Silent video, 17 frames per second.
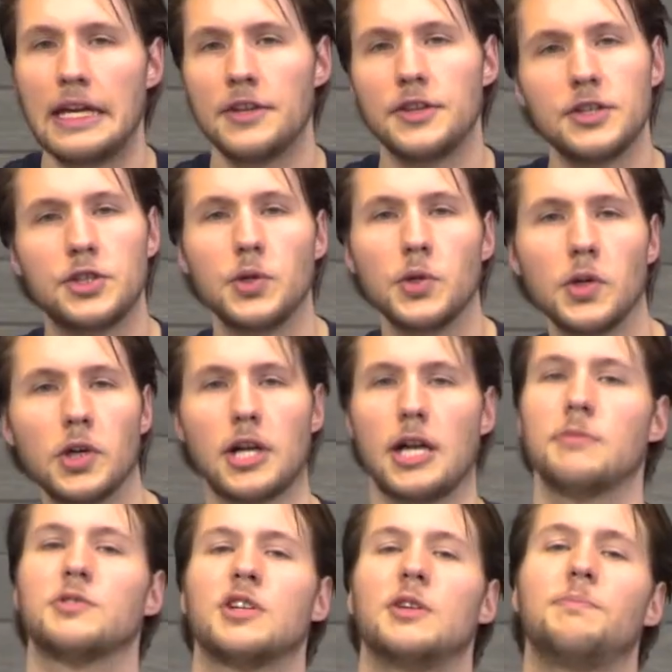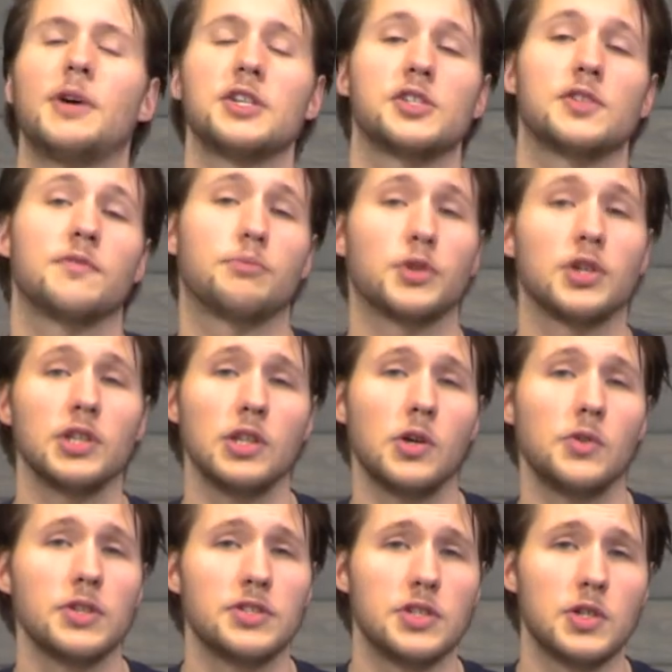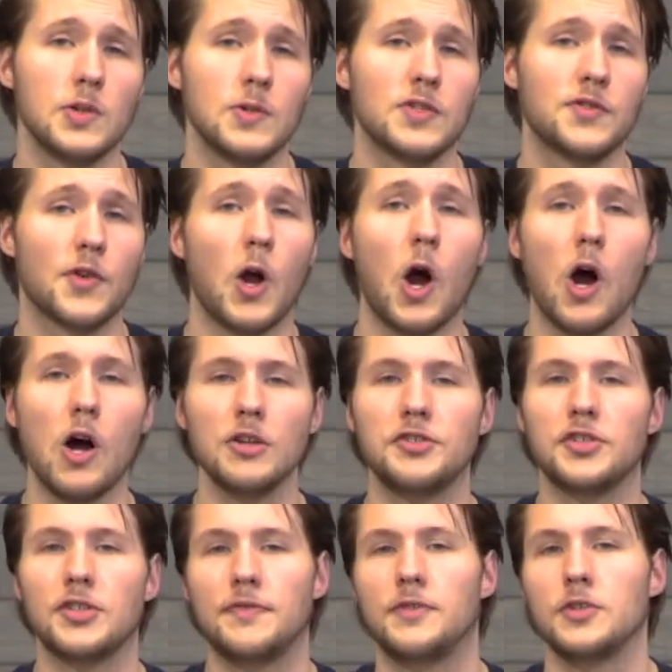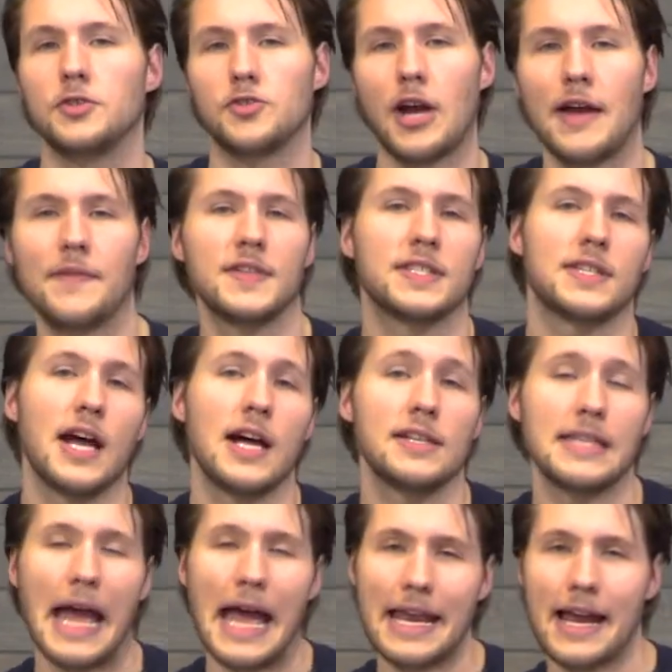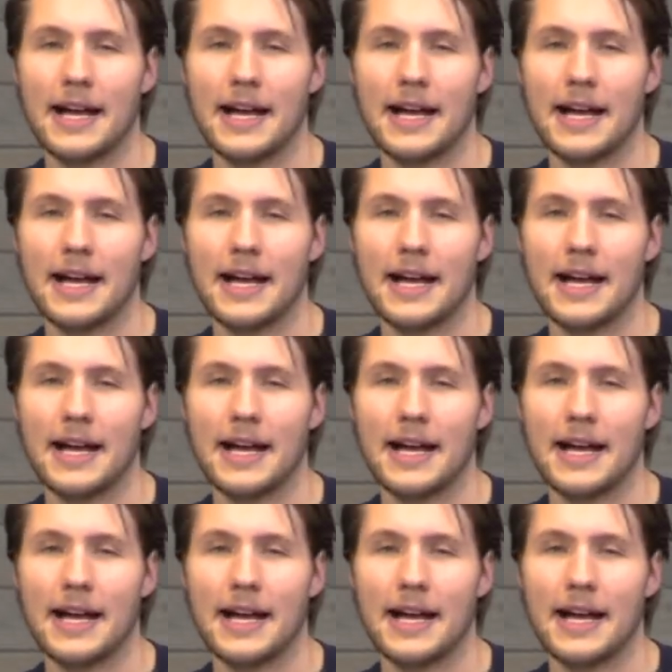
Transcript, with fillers: The tuner comes with a bunch of preloaded tunes for all different driving styles and